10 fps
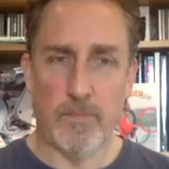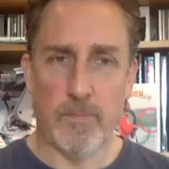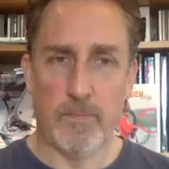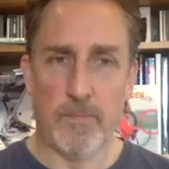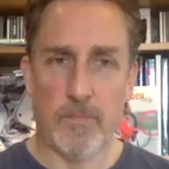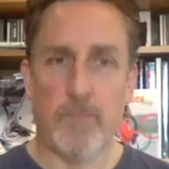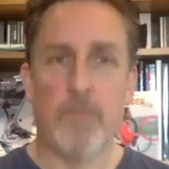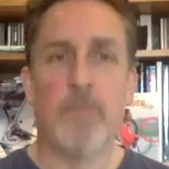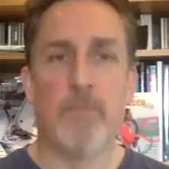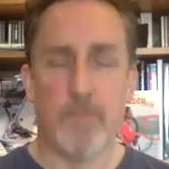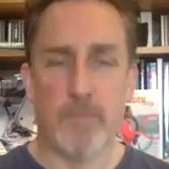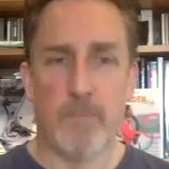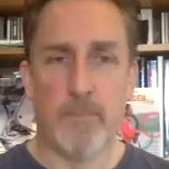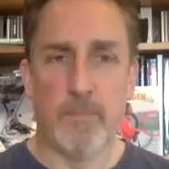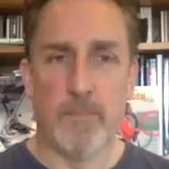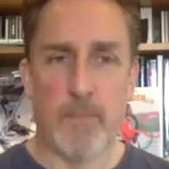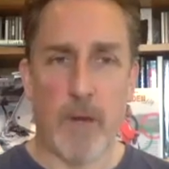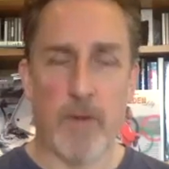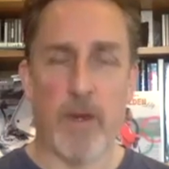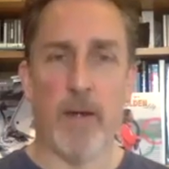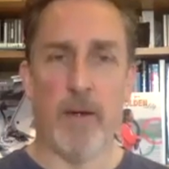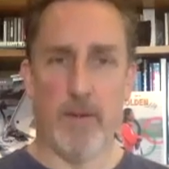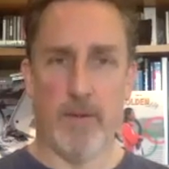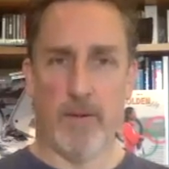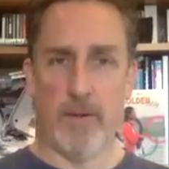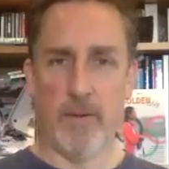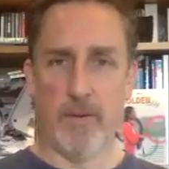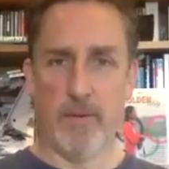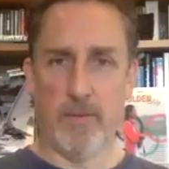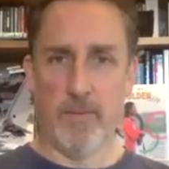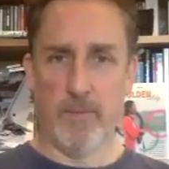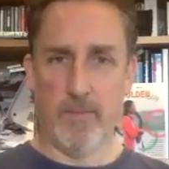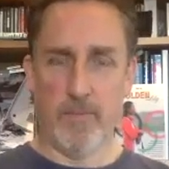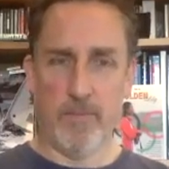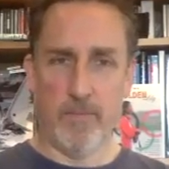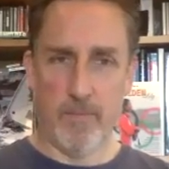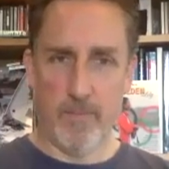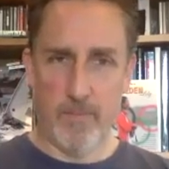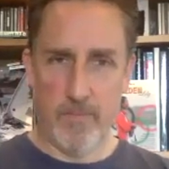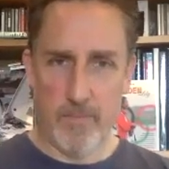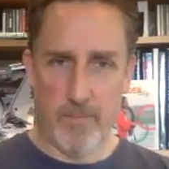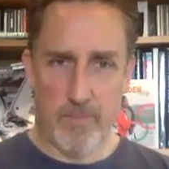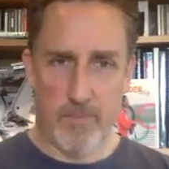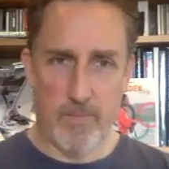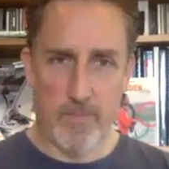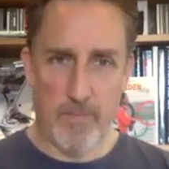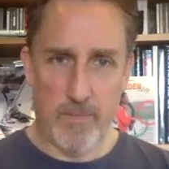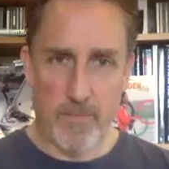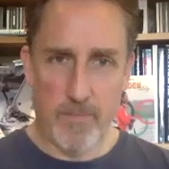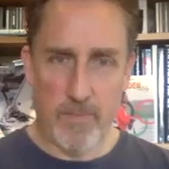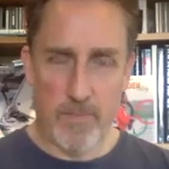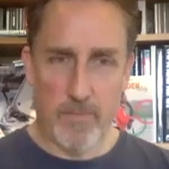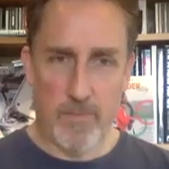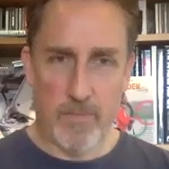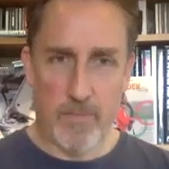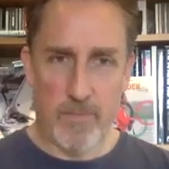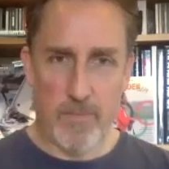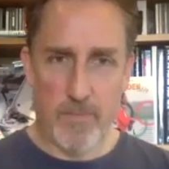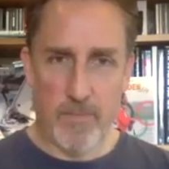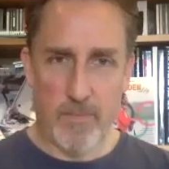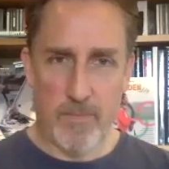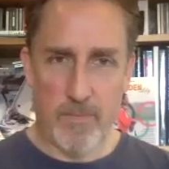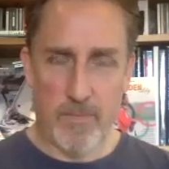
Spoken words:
[no speech]